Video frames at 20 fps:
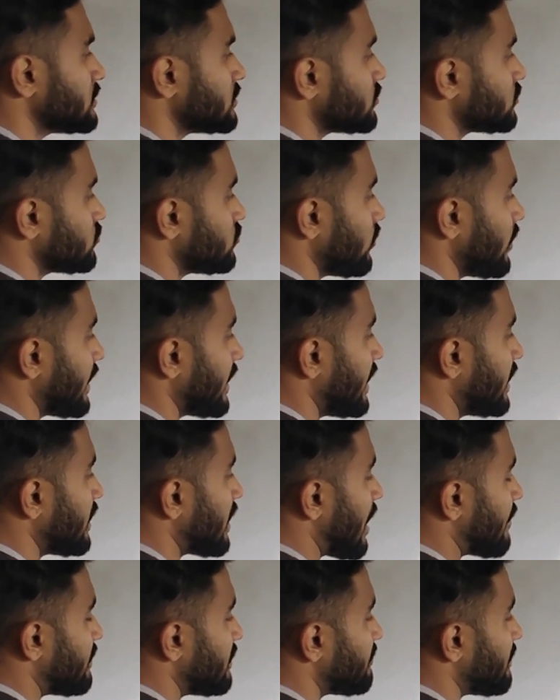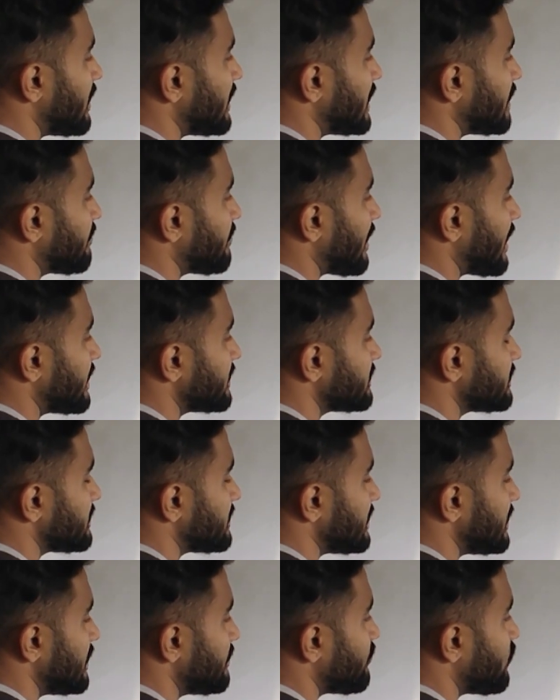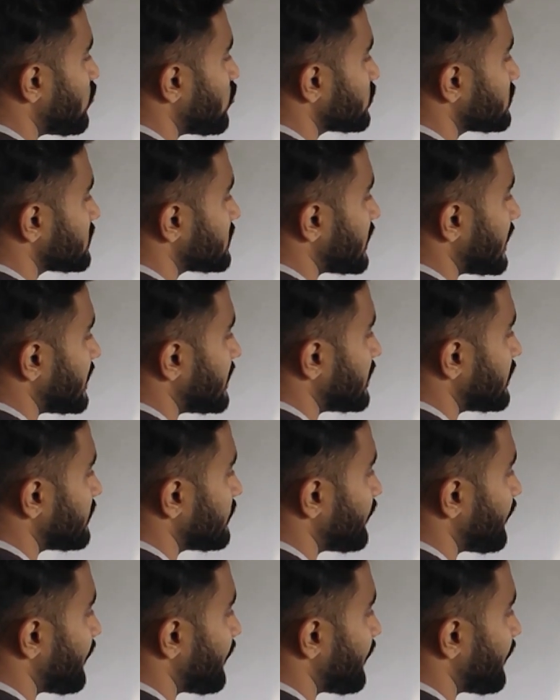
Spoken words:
So again I will multiply C both sides.